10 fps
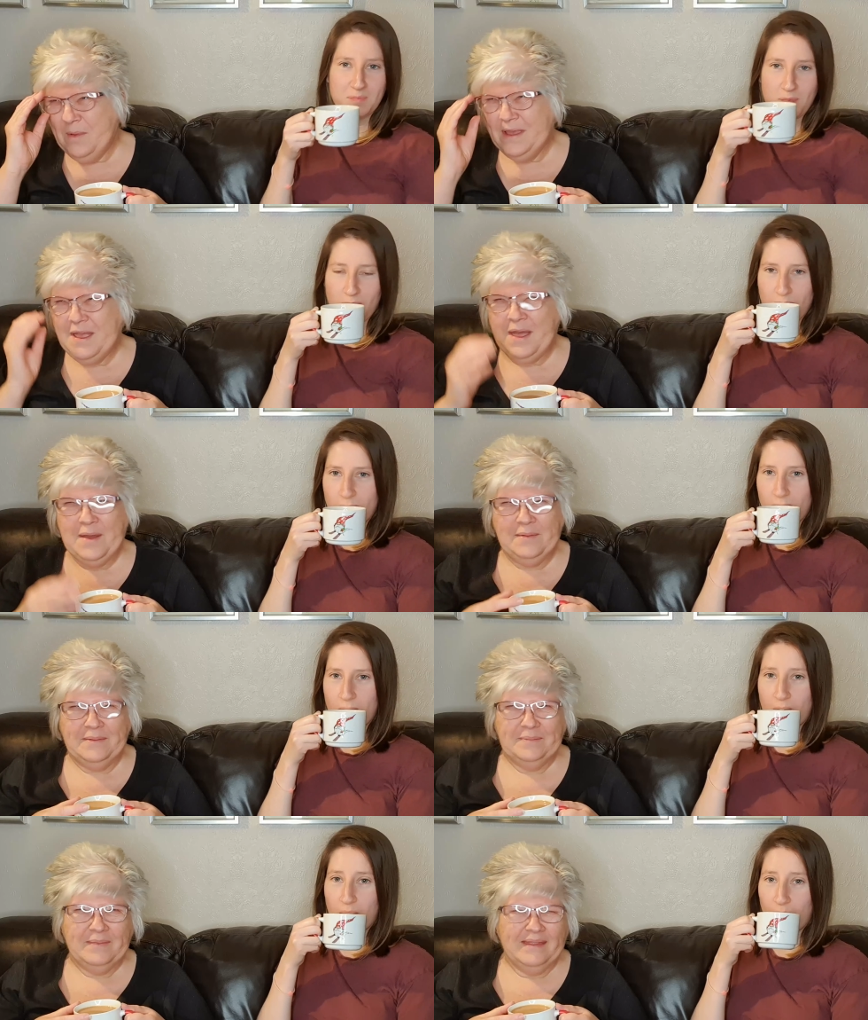Speaker 1: we go.
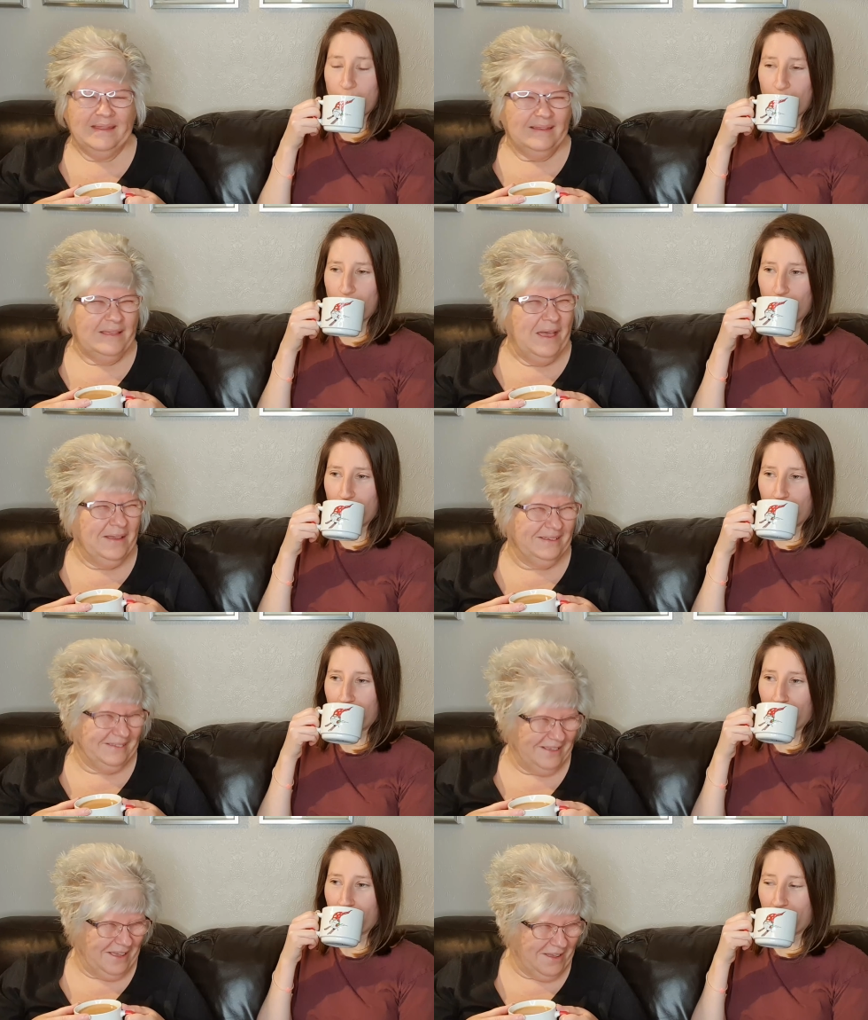Mm.
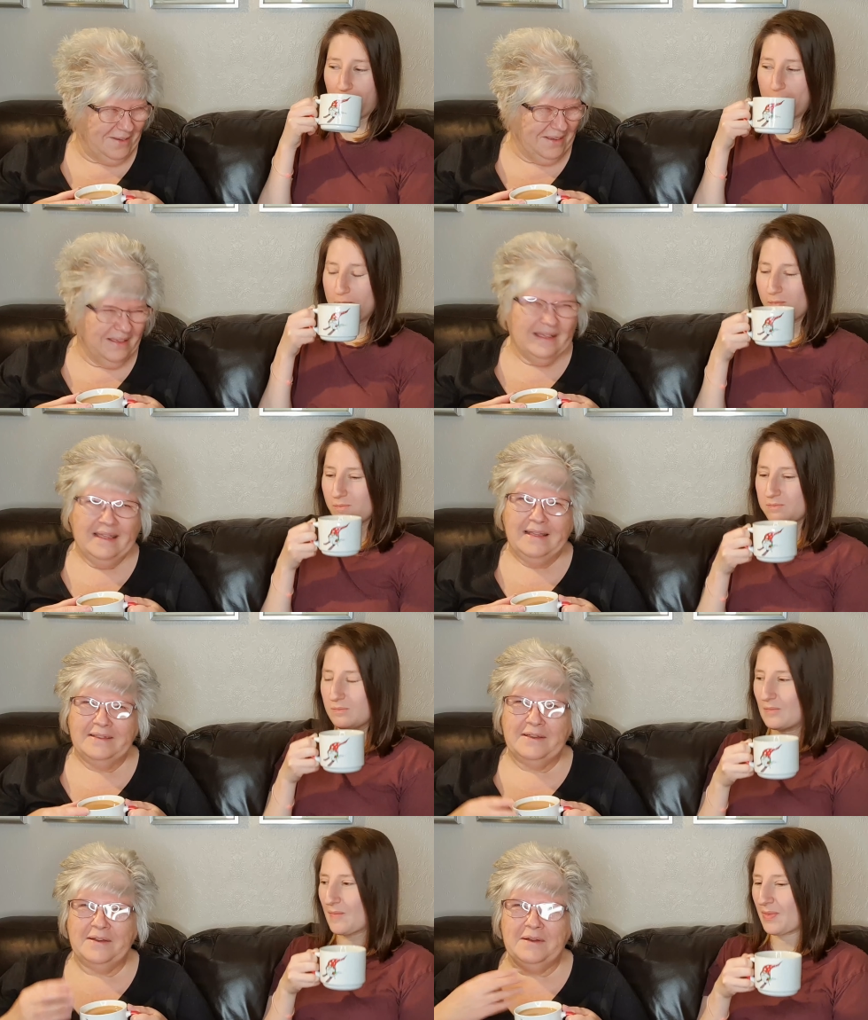so, so
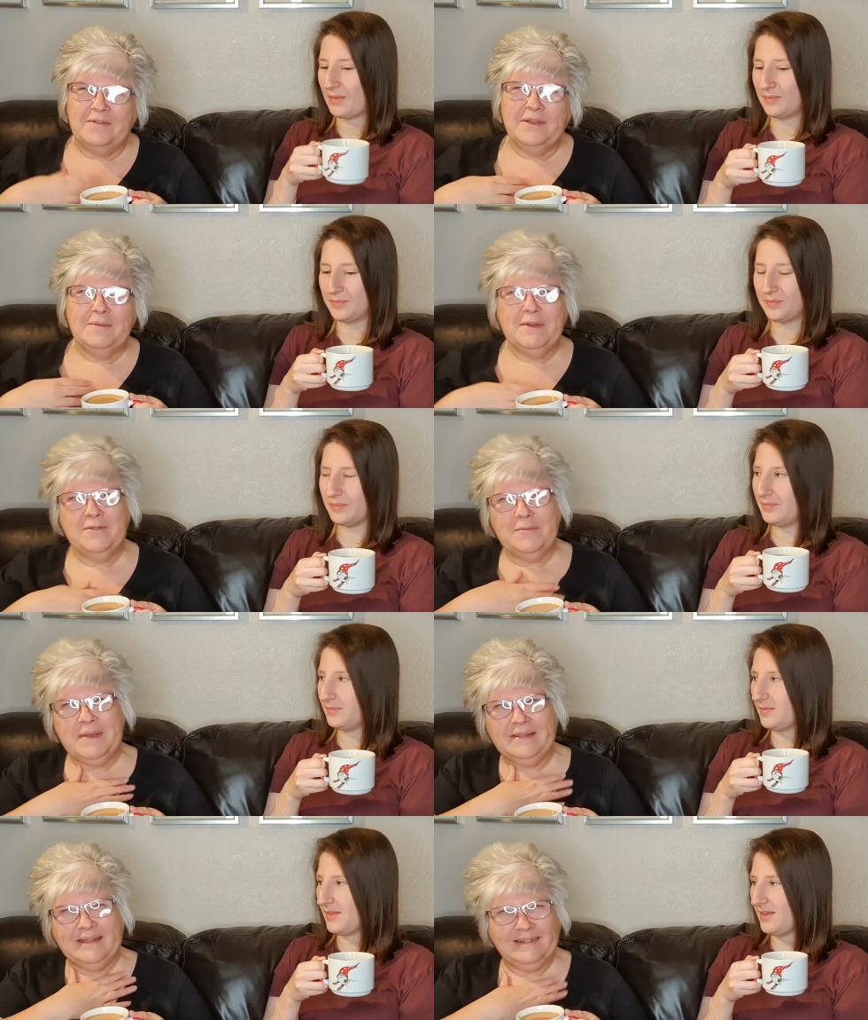I feel a bit of a mess
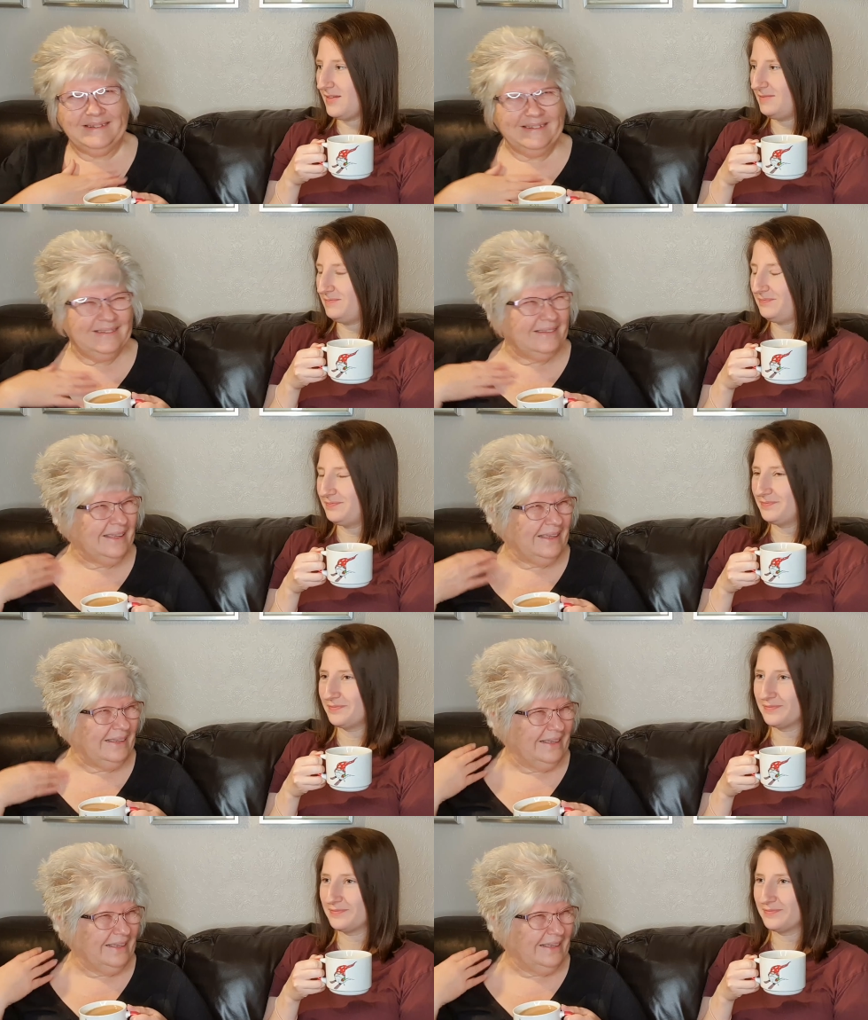actually today.